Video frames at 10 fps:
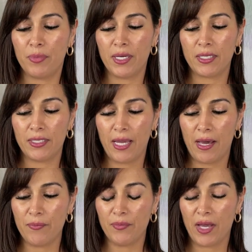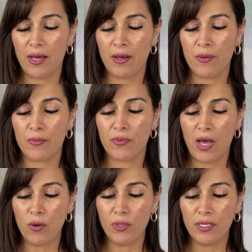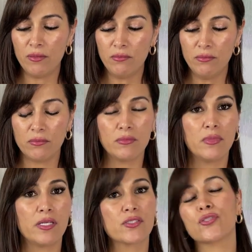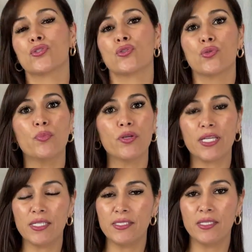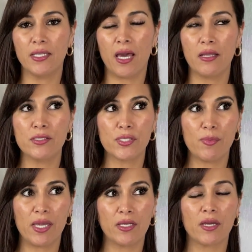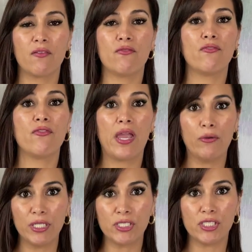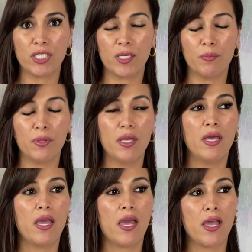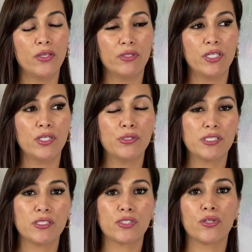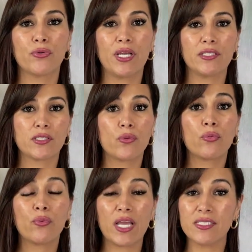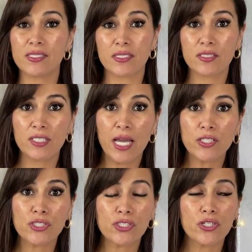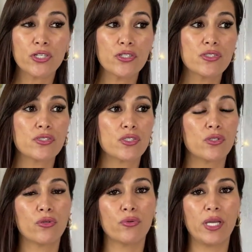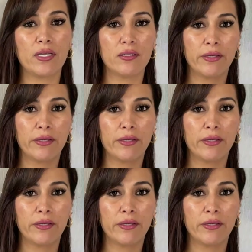But yeah, that one, it's super easy again to make, very cheap, and you can use it to create raised textures, to create